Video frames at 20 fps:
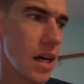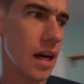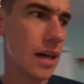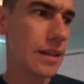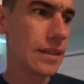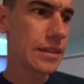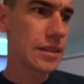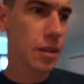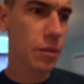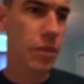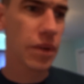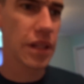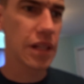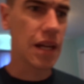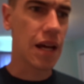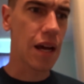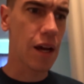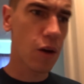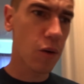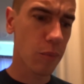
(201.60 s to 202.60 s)
I need somebody
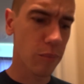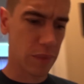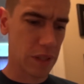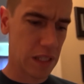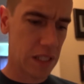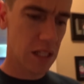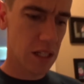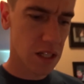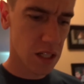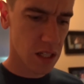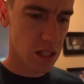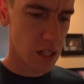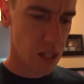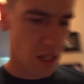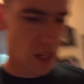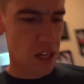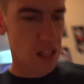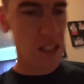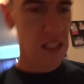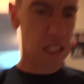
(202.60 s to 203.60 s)
to help me
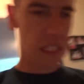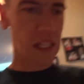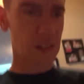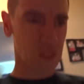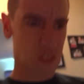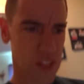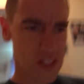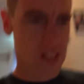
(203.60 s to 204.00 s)
lift